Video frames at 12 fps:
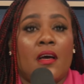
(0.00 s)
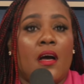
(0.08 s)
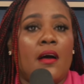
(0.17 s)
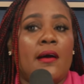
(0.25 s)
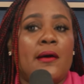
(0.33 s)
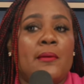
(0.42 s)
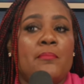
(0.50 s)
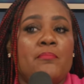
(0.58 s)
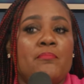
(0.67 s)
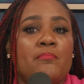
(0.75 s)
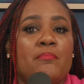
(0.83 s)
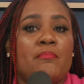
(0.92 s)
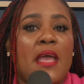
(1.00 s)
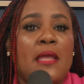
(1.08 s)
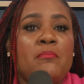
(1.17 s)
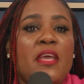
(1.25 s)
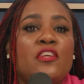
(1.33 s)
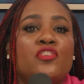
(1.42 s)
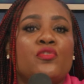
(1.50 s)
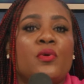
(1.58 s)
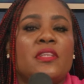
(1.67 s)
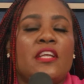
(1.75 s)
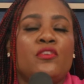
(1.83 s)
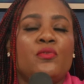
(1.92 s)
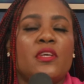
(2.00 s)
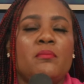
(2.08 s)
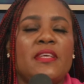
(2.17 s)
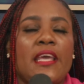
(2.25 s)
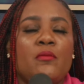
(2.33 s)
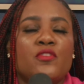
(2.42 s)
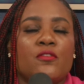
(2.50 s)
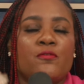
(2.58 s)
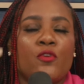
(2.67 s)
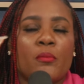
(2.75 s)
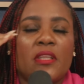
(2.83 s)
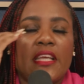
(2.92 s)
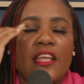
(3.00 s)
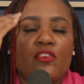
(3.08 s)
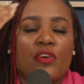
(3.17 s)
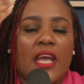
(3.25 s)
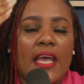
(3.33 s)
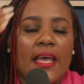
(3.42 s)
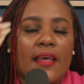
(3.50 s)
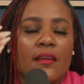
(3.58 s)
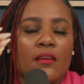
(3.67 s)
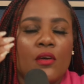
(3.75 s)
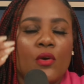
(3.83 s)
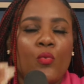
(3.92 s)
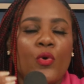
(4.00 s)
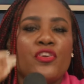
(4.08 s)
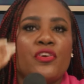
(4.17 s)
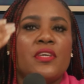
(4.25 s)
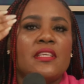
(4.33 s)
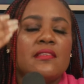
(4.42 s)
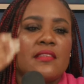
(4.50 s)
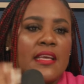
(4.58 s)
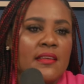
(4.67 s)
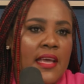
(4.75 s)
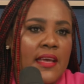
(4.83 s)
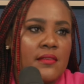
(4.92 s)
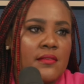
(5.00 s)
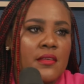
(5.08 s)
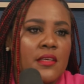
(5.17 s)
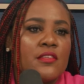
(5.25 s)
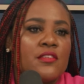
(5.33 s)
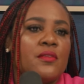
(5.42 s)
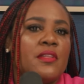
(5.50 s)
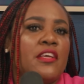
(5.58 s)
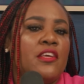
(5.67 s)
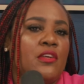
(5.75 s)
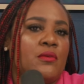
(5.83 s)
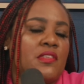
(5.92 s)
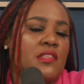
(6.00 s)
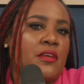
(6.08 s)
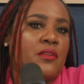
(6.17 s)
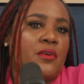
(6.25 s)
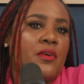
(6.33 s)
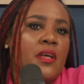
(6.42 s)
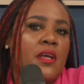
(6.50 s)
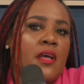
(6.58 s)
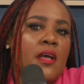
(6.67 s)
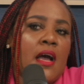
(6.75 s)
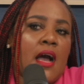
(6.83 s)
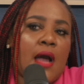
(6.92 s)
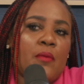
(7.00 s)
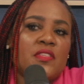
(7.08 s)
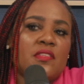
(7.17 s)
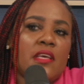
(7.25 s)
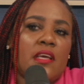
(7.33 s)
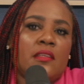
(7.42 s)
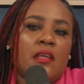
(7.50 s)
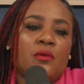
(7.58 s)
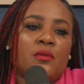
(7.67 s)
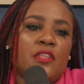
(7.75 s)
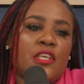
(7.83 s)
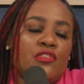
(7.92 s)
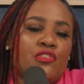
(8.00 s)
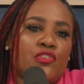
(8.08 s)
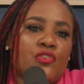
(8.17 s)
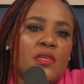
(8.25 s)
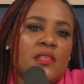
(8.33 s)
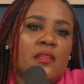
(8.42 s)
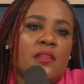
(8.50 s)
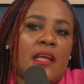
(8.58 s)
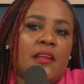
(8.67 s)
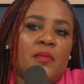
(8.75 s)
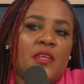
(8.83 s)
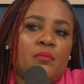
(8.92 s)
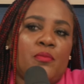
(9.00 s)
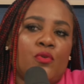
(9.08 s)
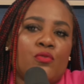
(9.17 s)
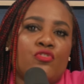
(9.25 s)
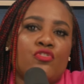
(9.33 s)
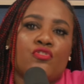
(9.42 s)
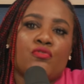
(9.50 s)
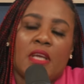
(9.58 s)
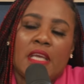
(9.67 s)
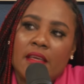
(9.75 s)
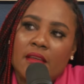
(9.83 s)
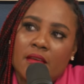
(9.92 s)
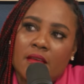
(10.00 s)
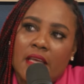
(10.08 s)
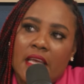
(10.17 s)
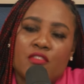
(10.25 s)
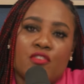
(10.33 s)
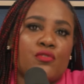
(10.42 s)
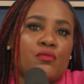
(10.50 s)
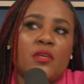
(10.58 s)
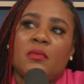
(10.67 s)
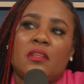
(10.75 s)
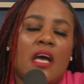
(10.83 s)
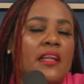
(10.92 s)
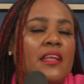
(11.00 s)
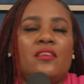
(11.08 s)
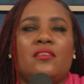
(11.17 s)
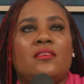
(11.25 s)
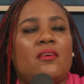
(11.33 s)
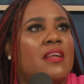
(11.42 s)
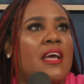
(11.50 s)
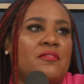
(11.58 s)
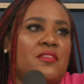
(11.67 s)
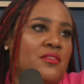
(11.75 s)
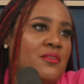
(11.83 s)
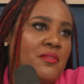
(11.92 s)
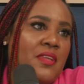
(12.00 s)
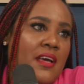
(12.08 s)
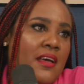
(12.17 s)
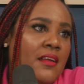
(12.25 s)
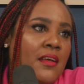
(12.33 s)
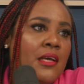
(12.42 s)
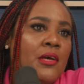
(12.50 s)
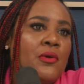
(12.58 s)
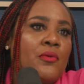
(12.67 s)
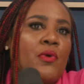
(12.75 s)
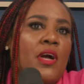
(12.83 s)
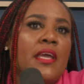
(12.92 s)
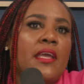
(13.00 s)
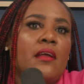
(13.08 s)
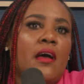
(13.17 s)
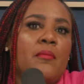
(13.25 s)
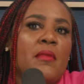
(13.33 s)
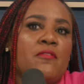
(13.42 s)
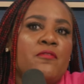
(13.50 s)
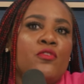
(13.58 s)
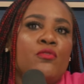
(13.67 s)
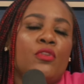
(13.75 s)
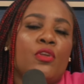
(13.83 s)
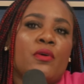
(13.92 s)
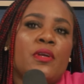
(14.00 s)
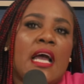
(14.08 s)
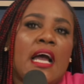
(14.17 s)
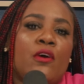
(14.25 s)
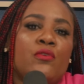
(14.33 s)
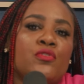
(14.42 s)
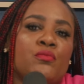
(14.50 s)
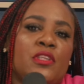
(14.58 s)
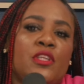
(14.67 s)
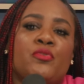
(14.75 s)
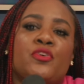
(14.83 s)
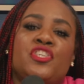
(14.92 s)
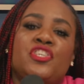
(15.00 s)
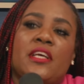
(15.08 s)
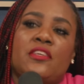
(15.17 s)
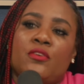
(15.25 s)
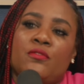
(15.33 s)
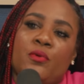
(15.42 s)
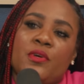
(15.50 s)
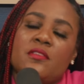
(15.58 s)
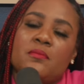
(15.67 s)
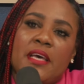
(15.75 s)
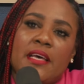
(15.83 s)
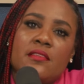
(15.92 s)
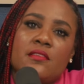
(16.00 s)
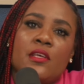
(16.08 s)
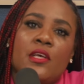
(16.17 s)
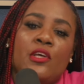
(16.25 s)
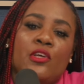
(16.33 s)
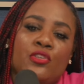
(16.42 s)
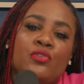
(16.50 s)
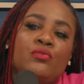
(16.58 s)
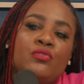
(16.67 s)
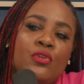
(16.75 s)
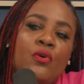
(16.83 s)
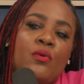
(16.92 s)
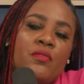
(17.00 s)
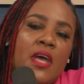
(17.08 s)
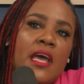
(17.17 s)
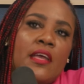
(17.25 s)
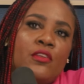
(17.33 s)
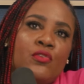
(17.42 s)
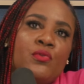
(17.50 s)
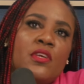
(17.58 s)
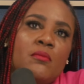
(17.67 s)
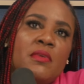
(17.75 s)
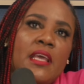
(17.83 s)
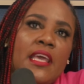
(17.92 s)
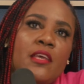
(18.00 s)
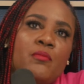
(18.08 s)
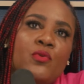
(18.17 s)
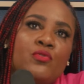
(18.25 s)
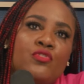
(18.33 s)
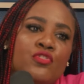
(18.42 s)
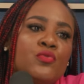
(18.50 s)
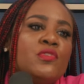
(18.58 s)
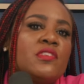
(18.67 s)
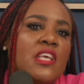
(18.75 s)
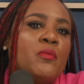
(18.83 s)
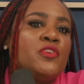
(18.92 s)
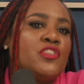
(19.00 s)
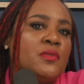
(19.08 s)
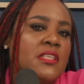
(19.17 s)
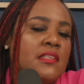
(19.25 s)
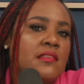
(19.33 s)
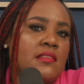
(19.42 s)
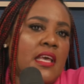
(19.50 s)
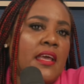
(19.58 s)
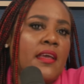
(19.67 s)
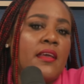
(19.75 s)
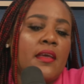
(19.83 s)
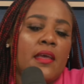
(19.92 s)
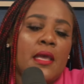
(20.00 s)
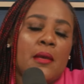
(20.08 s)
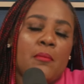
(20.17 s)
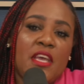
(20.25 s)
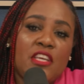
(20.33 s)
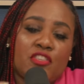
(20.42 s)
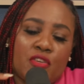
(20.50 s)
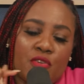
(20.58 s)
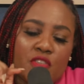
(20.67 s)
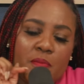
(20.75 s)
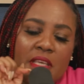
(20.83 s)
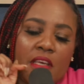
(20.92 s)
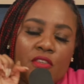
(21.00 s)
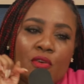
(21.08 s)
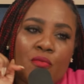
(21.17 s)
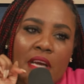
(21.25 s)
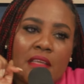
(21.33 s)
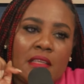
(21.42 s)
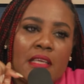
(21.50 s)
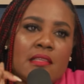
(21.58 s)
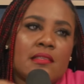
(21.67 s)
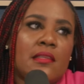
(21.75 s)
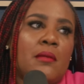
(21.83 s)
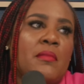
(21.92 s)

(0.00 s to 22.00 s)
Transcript: Um, and make sure that you can be able to formulate in your head what you're going to say next so that you don't stutter. I would say another thing too is a lot of people strain and scream a lot, and you don't have to do that right? Um, if you learn how to really project your voice best, you'll know that you can be able to say what you need to say, make sure you're speaking directly into the